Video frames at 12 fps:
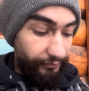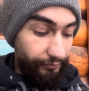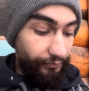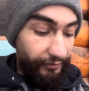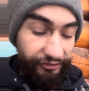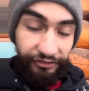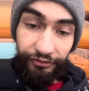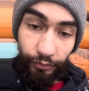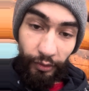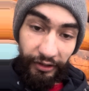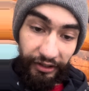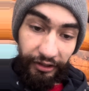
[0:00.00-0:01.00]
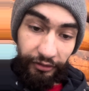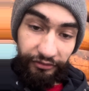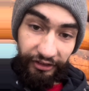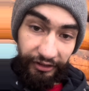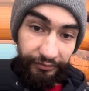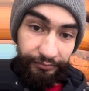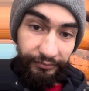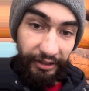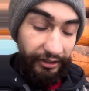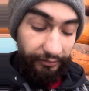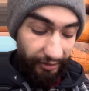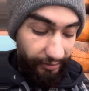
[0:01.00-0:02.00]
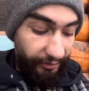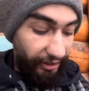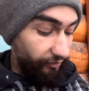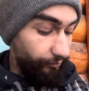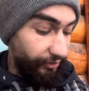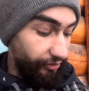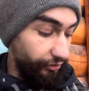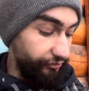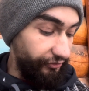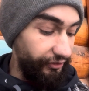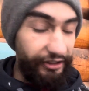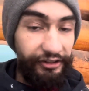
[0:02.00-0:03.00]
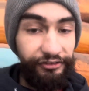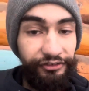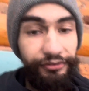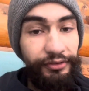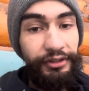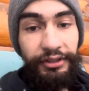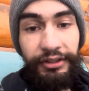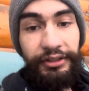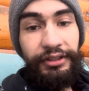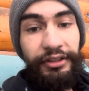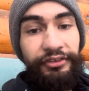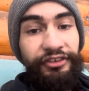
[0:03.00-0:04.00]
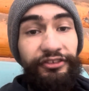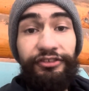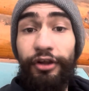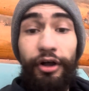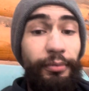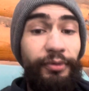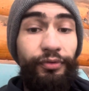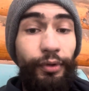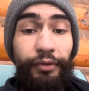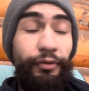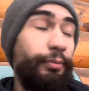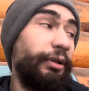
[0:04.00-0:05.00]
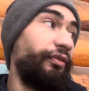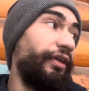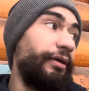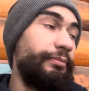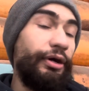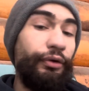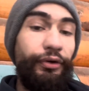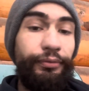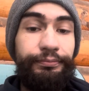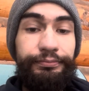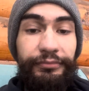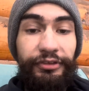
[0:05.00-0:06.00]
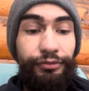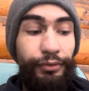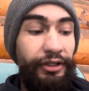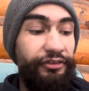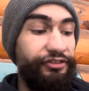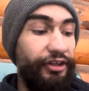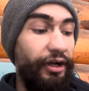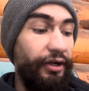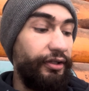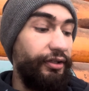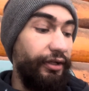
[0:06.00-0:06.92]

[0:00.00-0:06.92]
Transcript: This is the one that goes in. And, I've been using these since long before I rebuilt that motor. It was running stock,